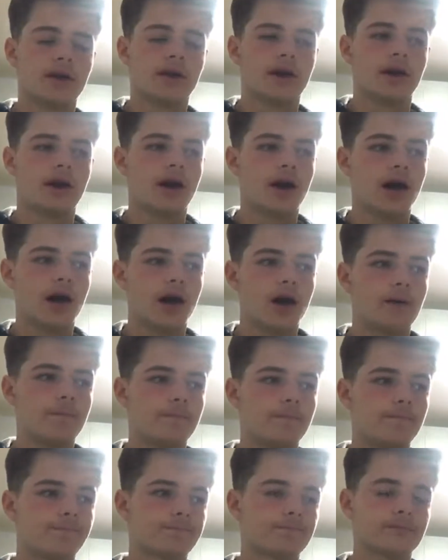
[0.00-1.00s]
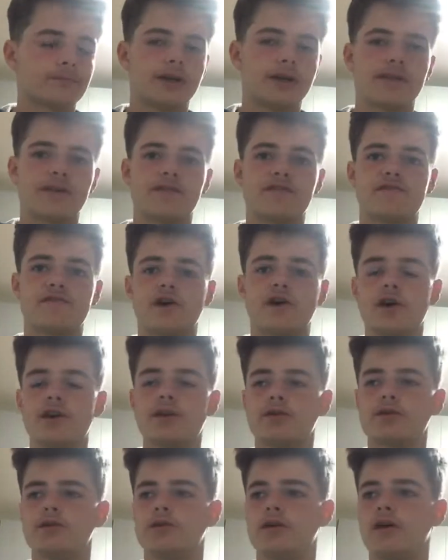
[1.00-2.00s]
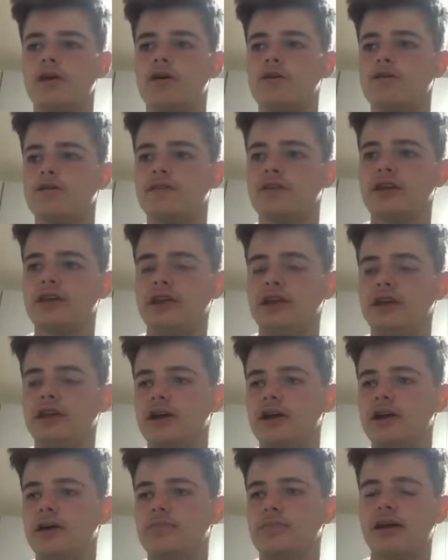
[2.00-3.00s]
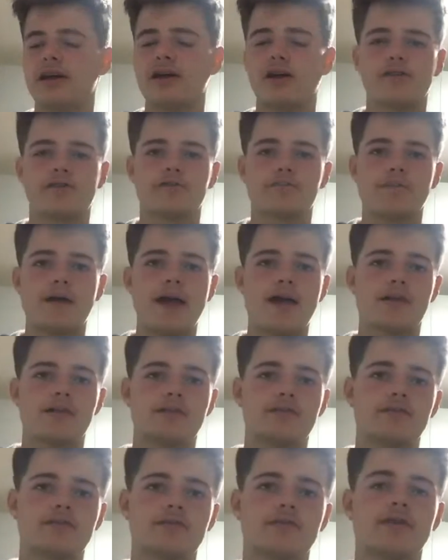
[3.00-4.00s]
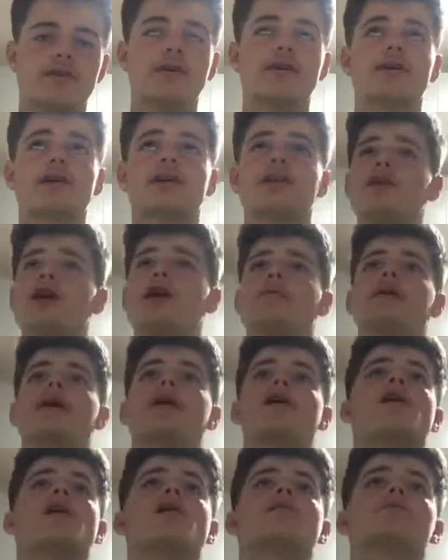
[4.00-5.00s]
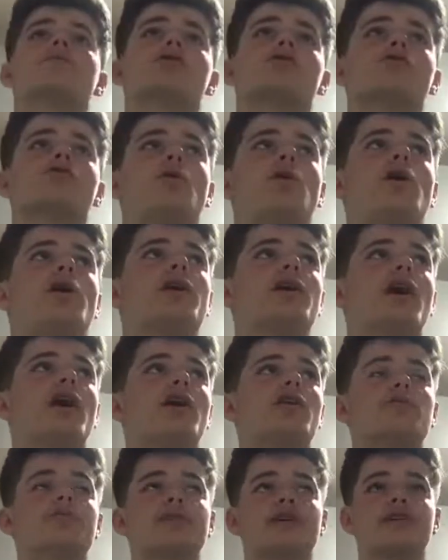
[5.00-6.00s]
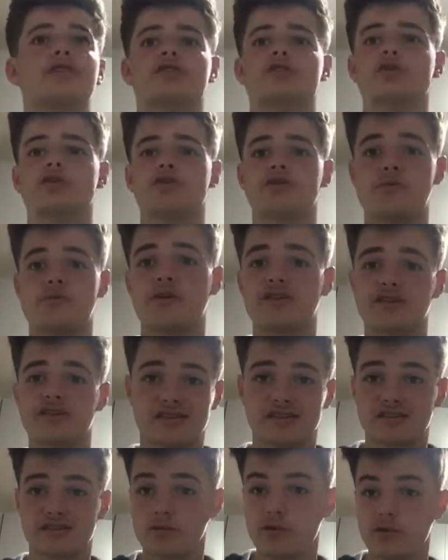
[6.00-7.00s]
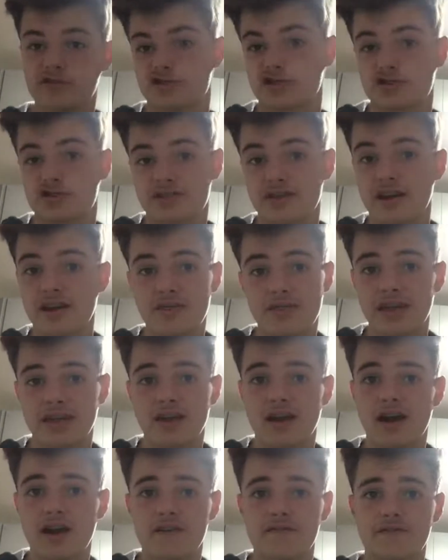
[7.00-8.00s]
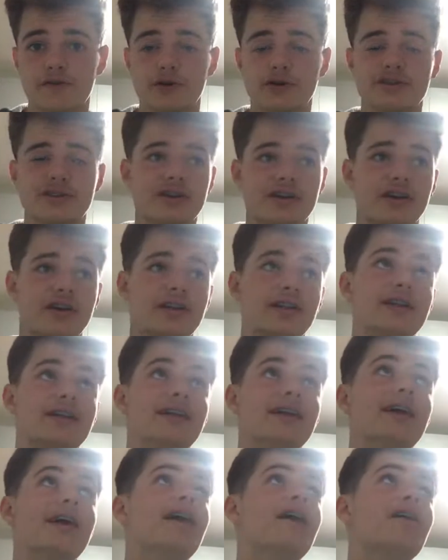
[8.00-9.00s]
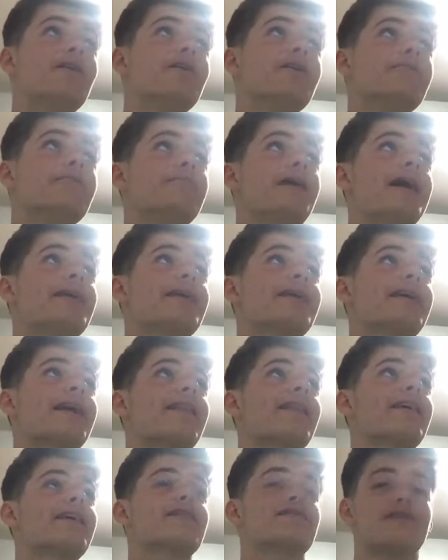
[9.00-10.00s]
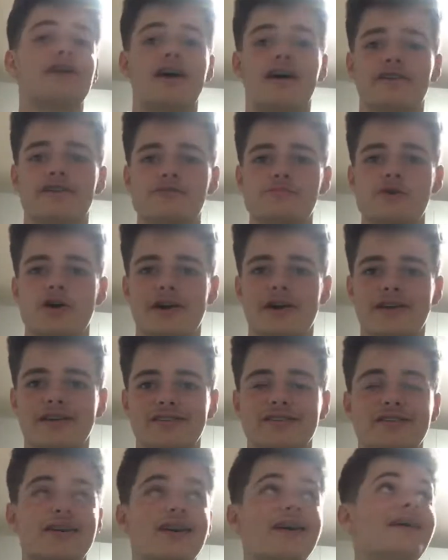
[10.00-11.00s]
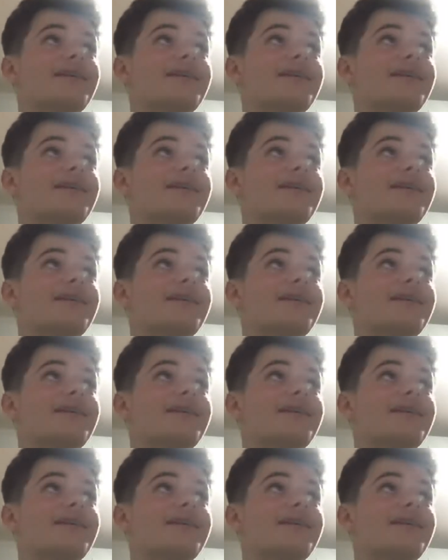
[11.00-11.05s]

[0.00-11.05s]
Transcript: The final of the playoffs. Ben, can you help me out here? I'm not quite 100% sure, to be honest, because I didn't think Cardiff would make it this far, to be honest.